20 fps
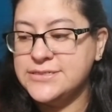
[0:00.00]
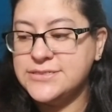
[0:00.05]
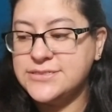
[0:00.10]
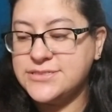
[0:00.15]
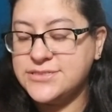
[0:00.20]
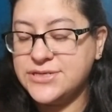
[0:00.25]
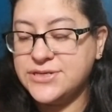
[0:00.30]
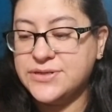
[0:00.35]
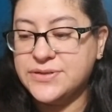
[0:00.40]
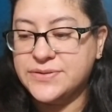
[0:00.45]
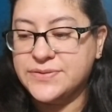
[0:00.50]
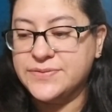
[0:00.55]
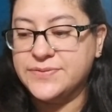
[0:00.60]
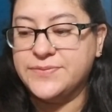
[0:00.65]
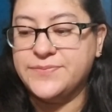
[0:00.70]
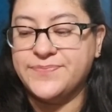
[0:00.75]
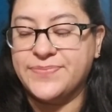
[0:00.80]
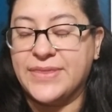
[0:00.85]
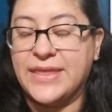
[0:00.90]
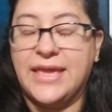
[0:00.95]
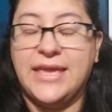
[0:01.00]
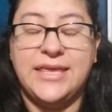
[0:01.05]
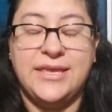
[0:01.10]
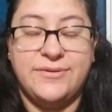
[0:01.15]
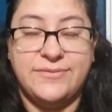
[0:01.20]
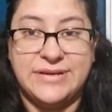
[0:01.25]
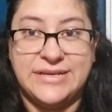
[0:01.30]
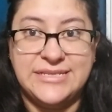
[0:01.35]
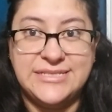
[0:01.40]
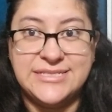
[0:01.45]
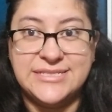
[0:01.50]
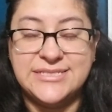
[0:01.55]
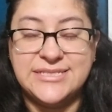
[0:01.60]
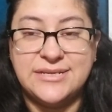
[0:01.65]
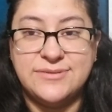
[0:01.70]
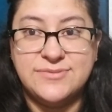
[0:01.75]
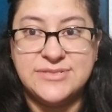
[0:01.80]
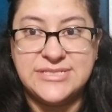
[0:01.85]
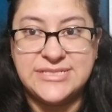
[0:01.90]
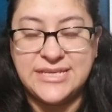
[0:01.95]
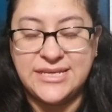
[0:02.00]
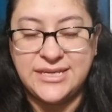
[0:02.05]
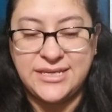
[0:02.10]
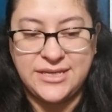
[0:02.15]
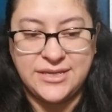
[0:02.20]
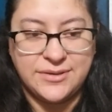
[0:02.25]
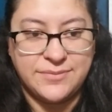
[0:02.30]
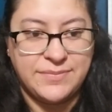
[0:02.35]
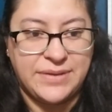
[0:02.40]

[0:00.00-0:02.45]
So anyway, as I was saying,